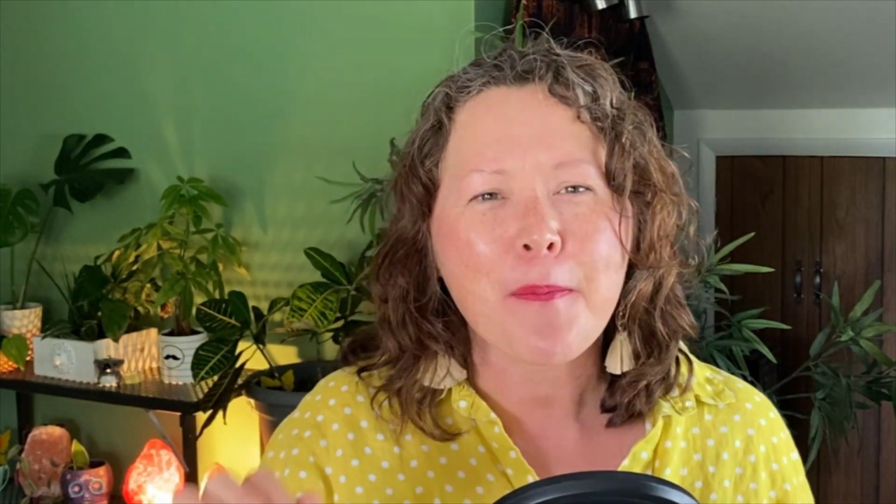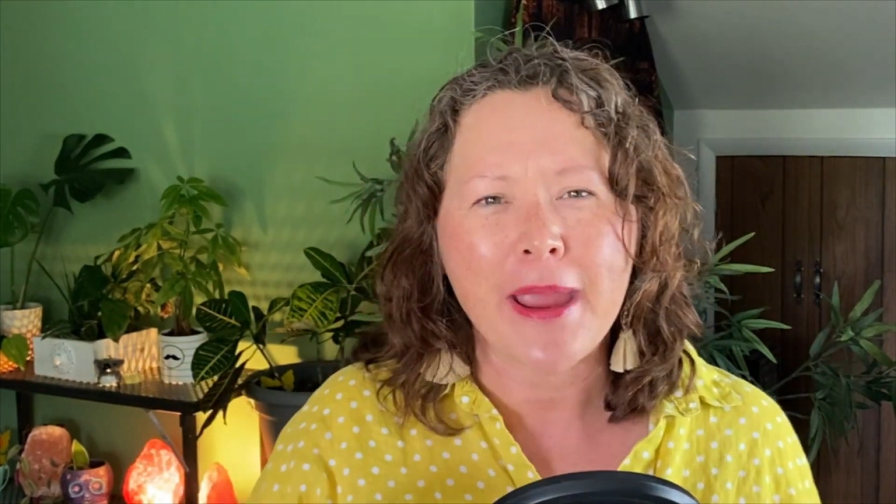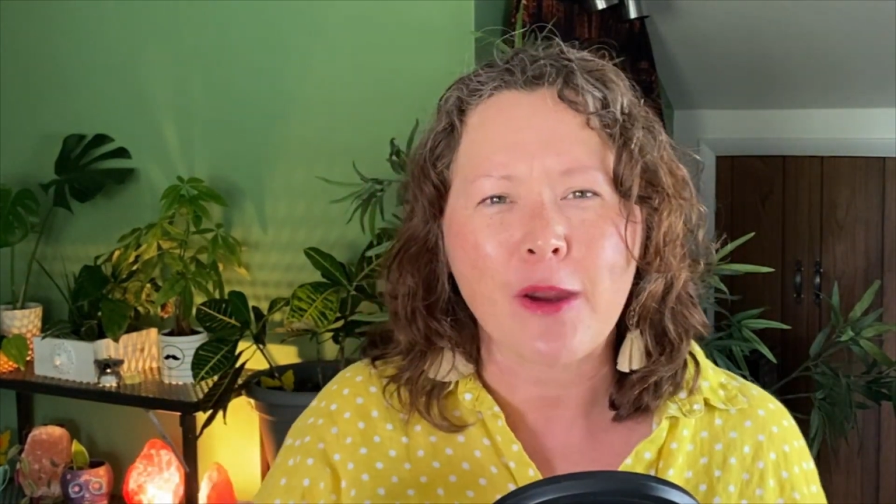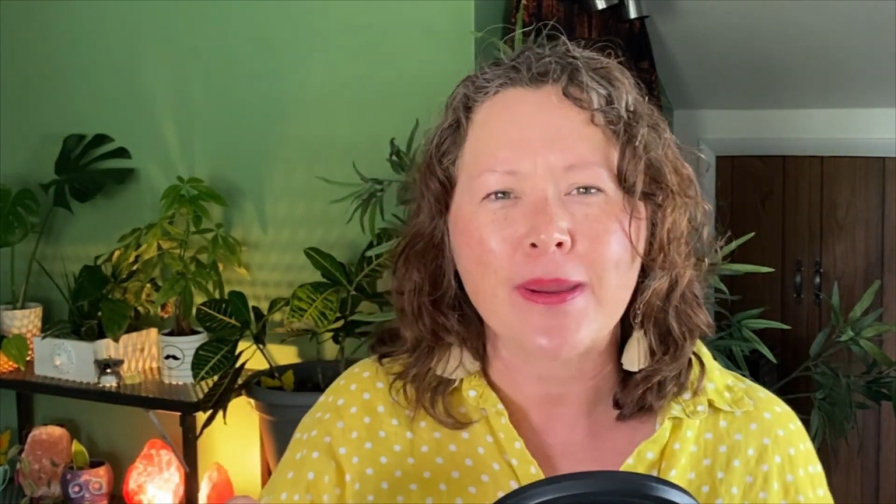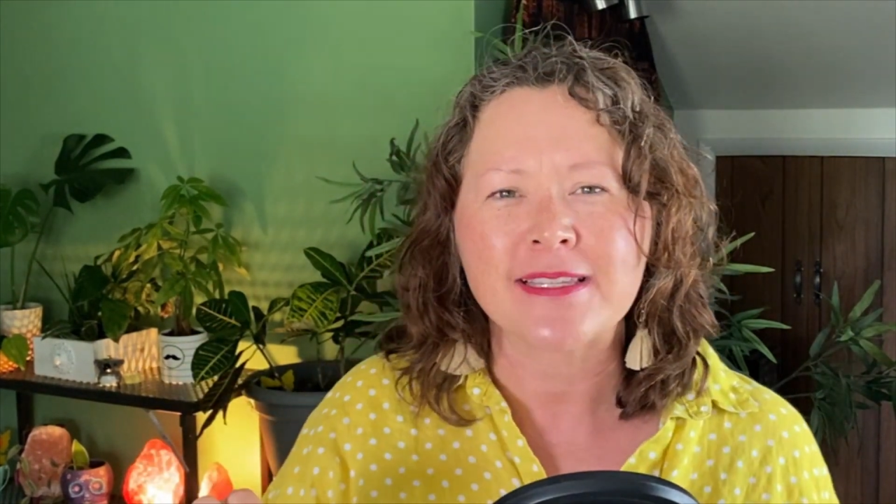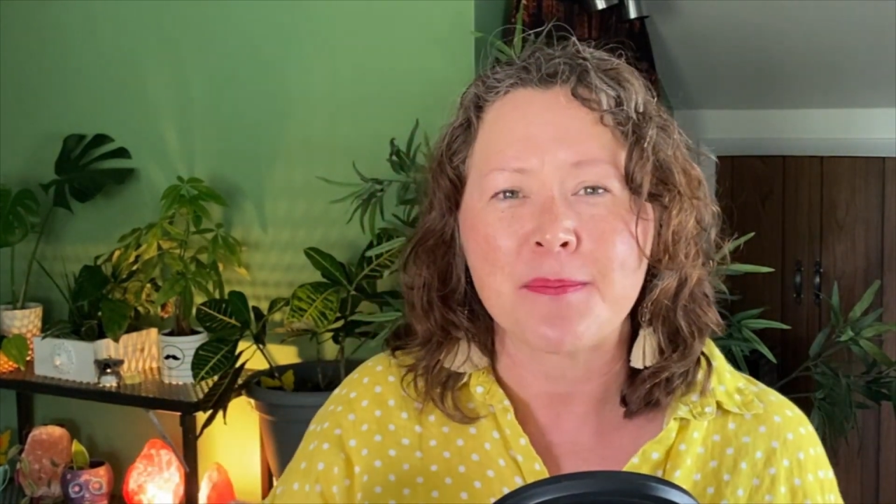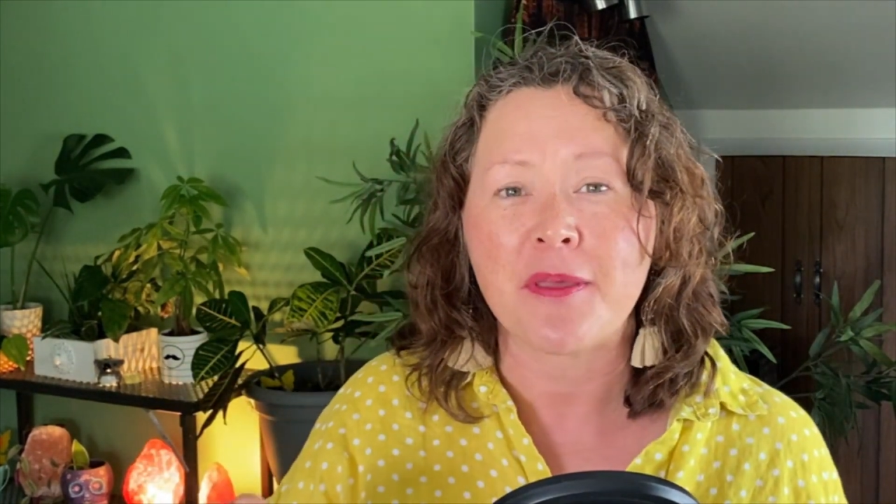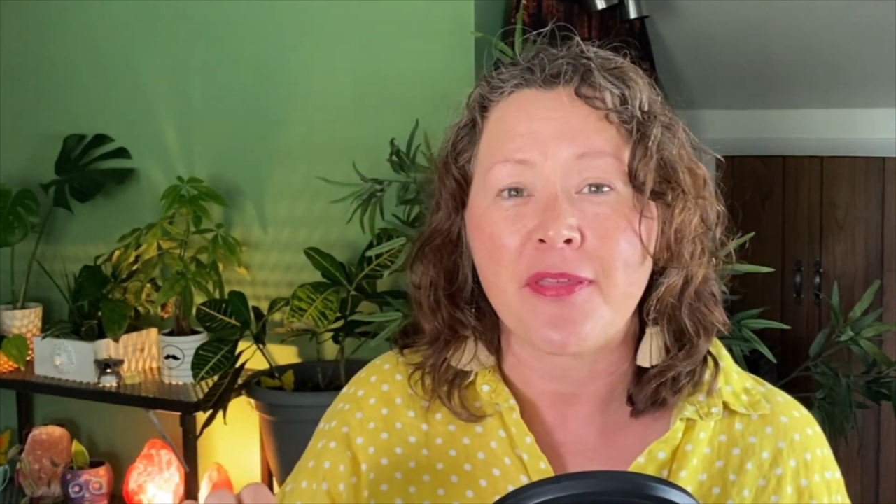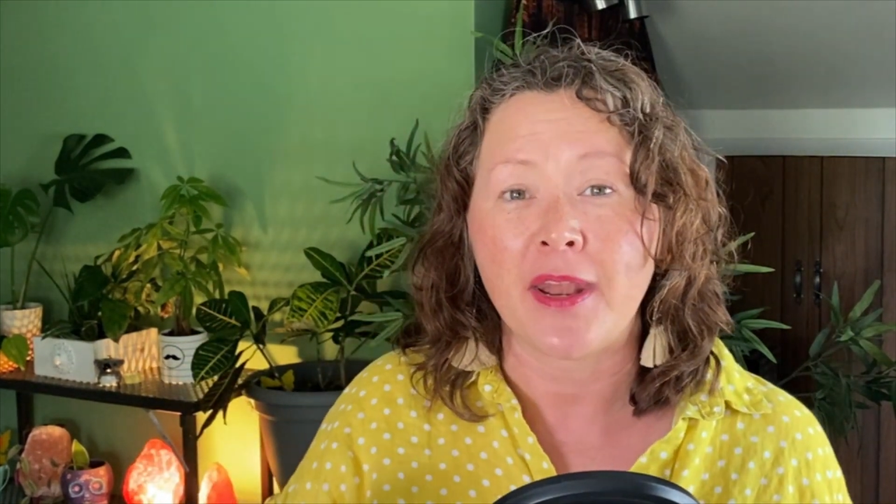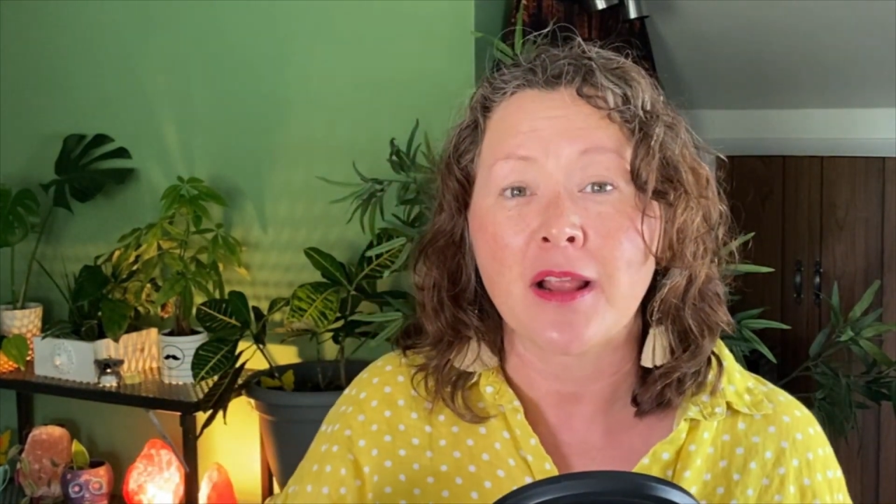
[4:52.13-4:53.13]

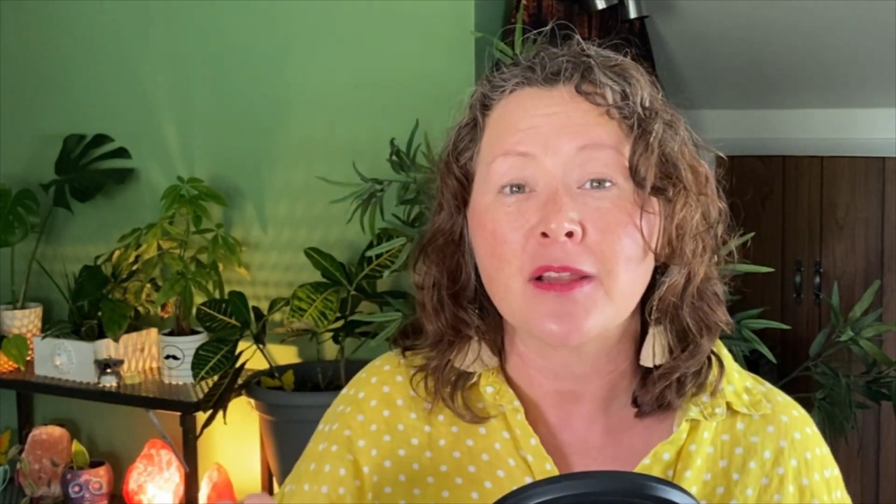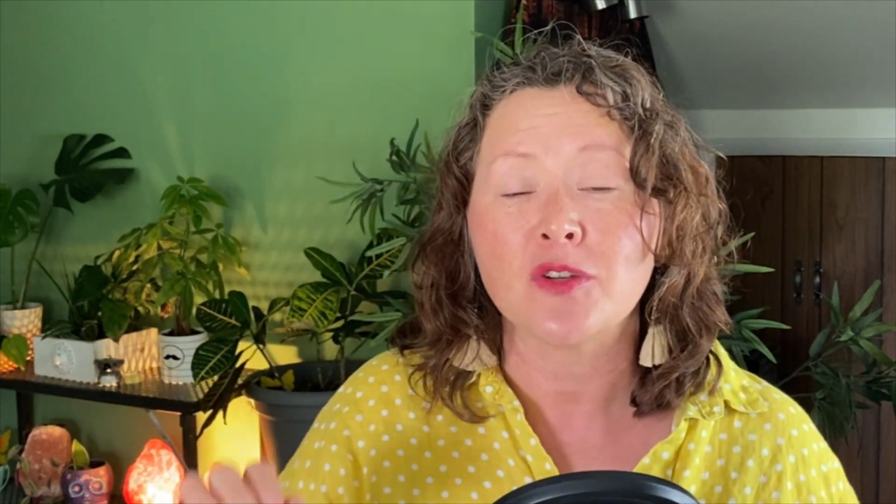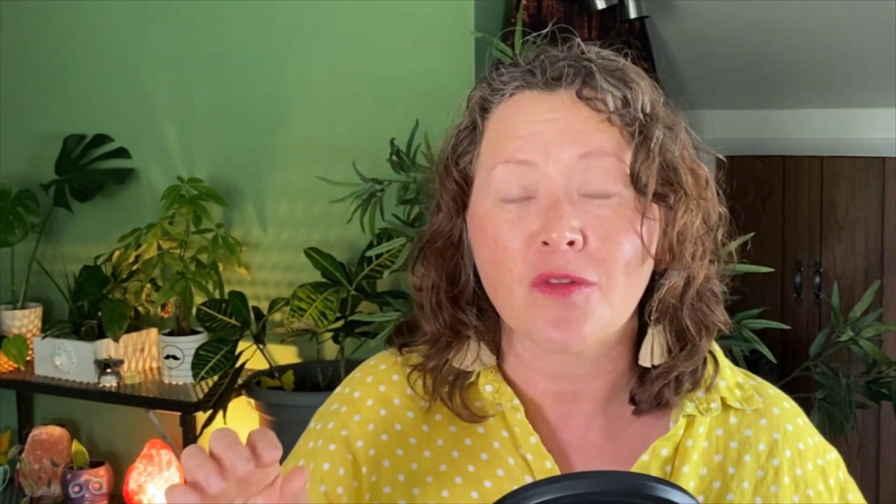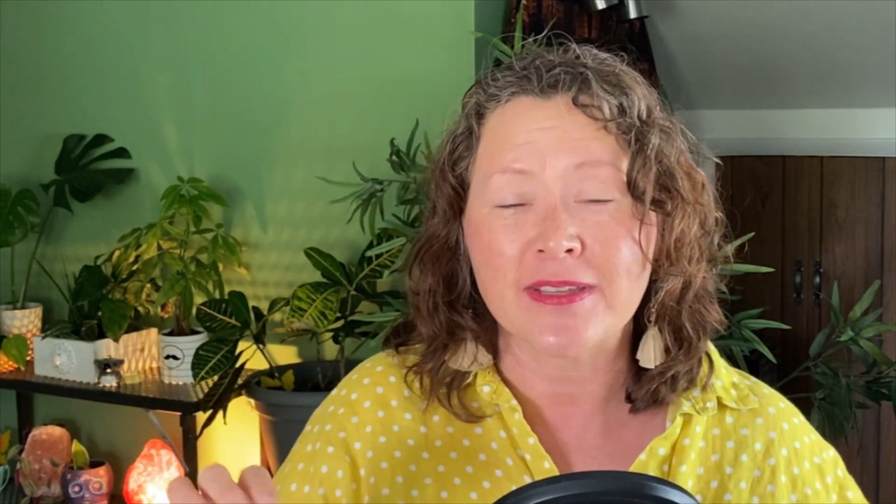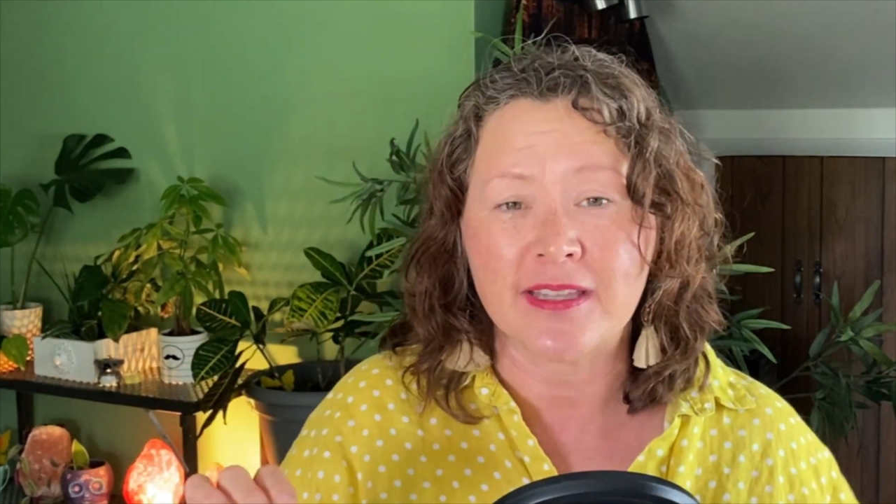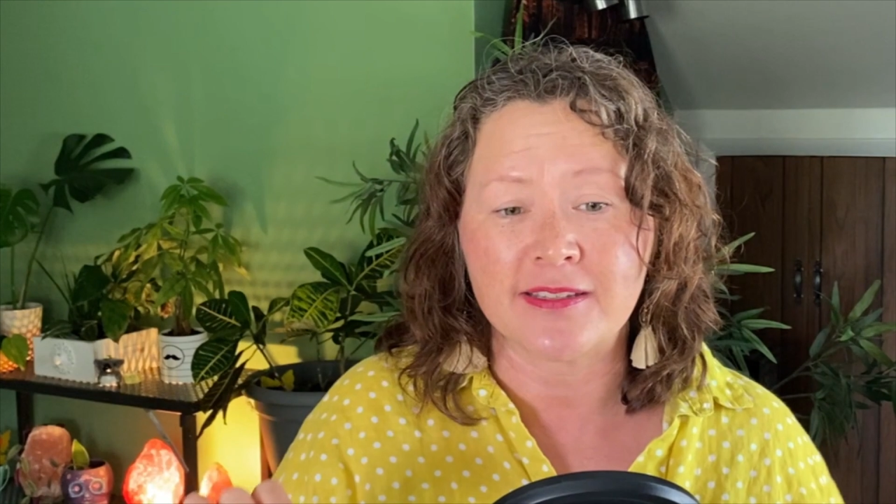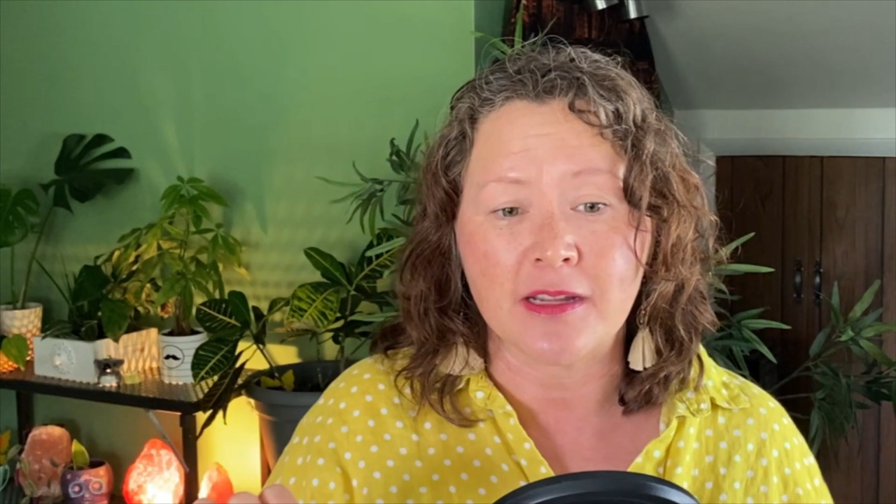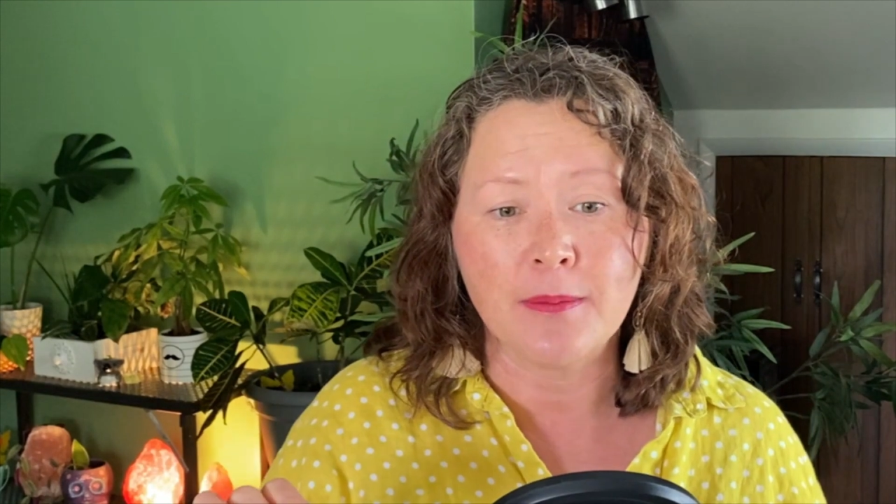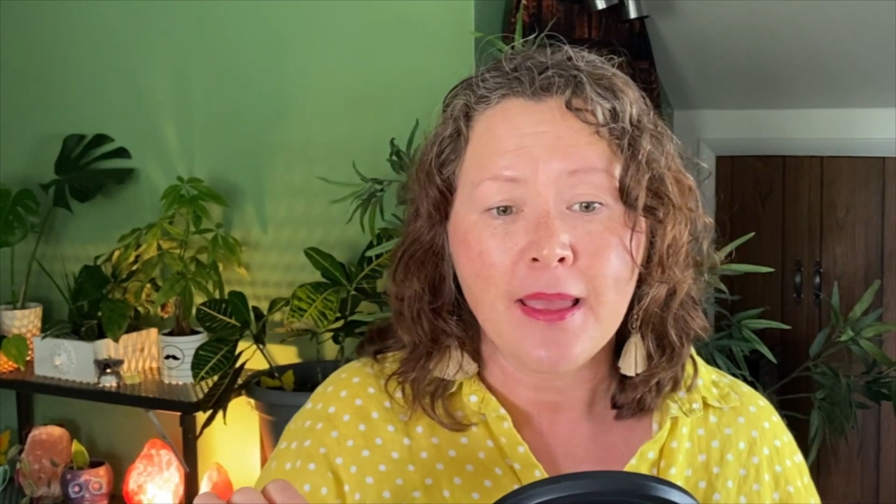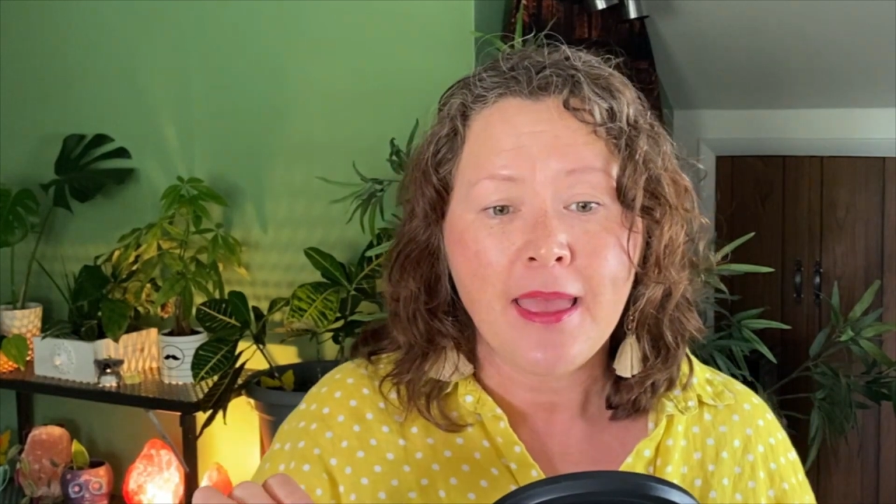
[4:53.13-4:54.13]
parasympathetic nervous
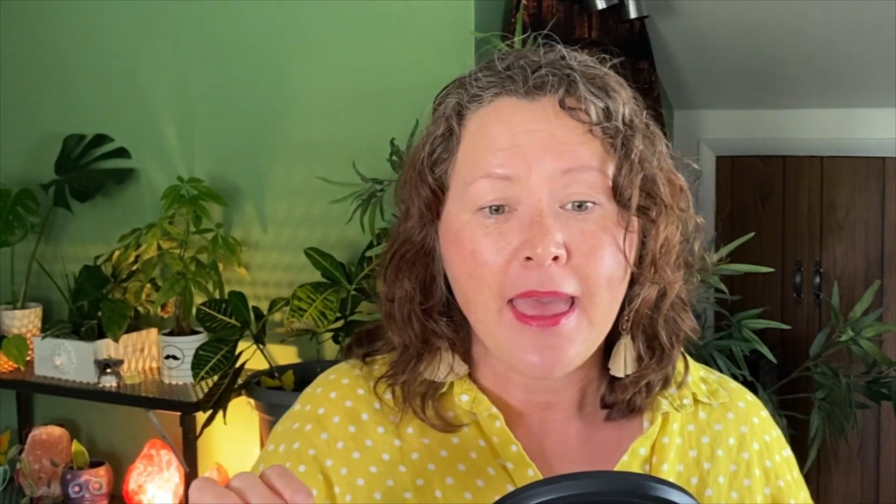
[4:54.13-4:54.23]
system